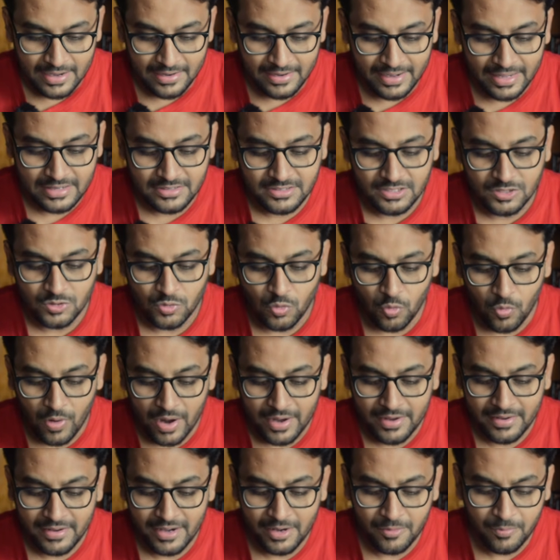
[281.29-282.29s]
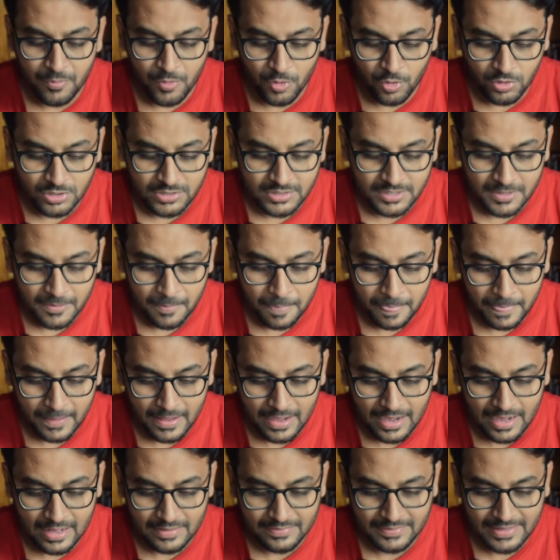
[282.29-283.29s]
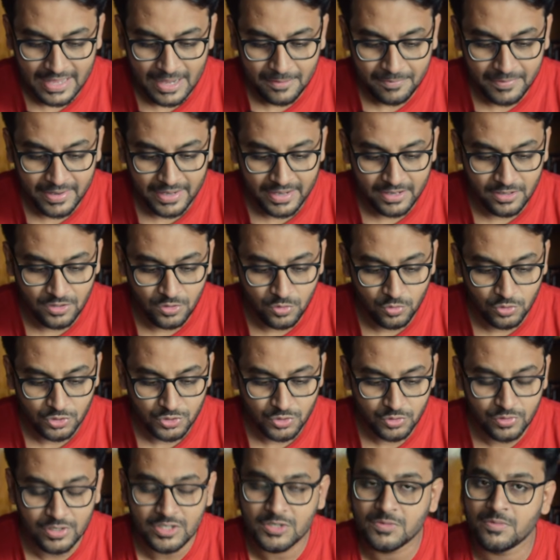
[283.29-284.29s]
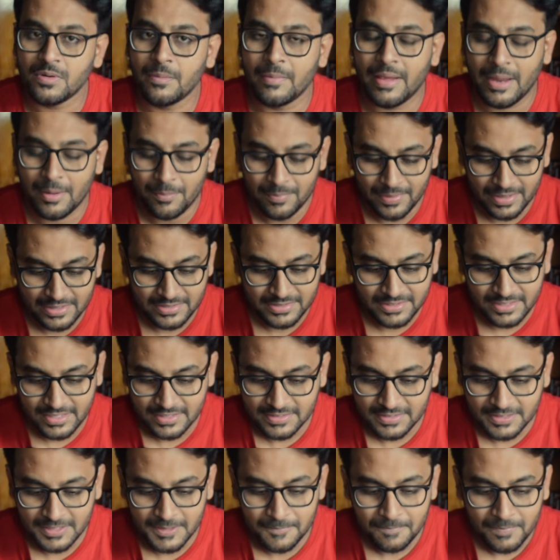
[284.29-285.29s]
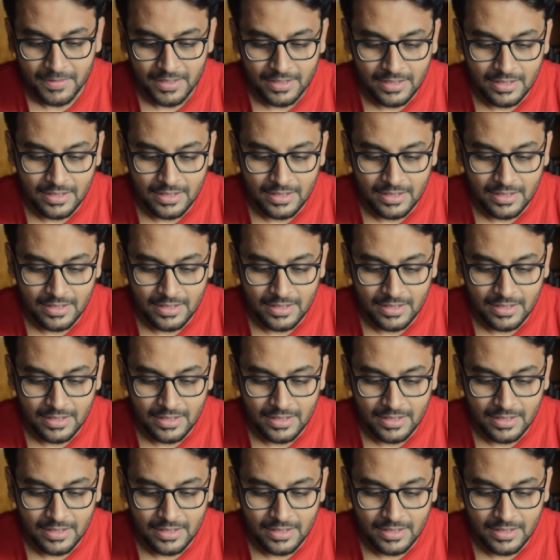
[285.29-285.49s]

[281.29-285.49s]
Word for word: Next is Warner Bros. They have taken two students from MTech CSE.